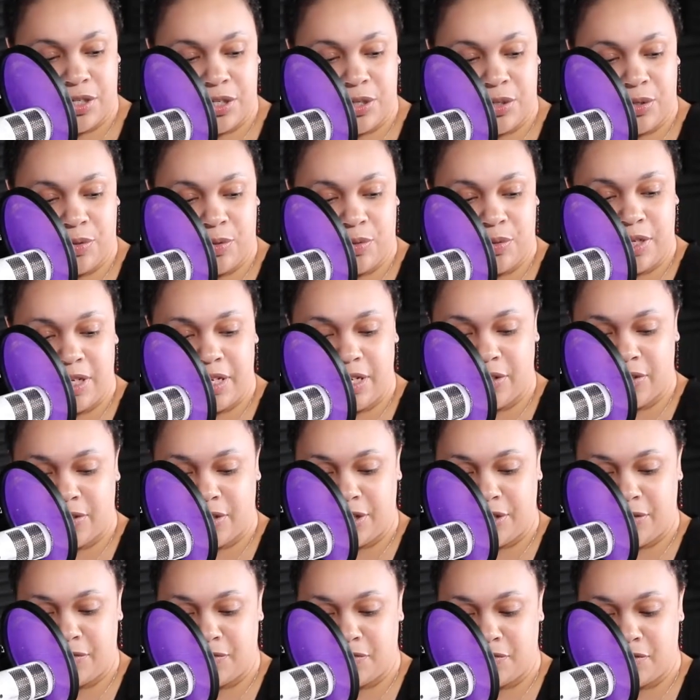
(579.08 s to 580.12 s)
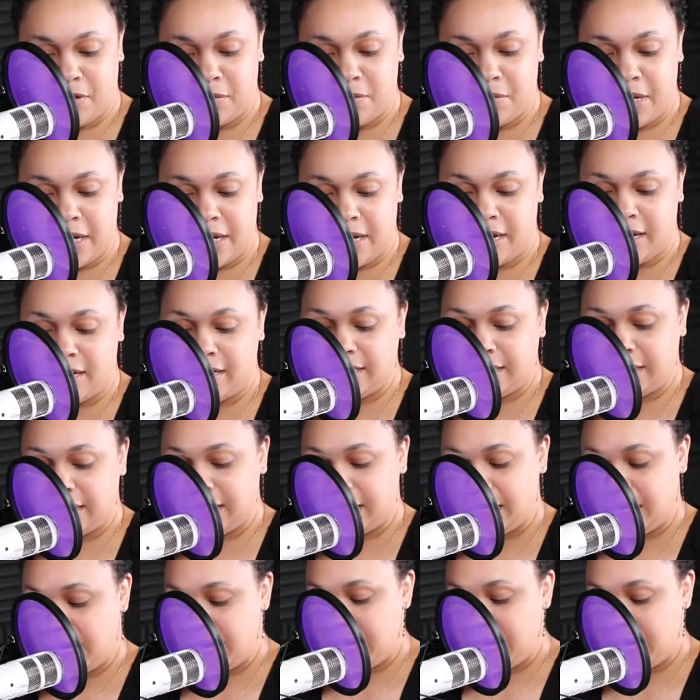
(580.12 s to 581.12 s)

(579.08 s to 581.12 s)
to hearing from us.